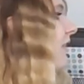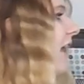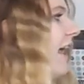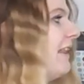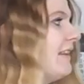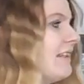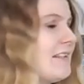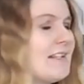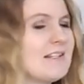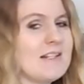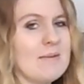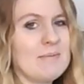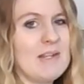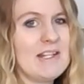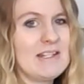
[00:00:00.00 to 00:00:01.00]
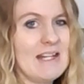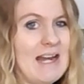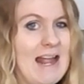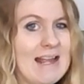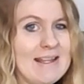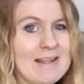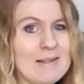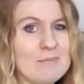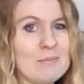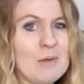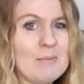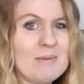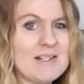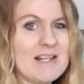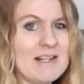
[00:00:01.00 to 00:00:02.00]
and this is something that I can
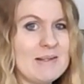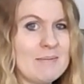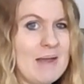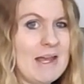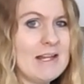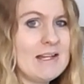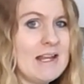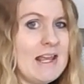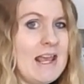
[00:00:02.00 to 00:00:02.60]
put beside the bed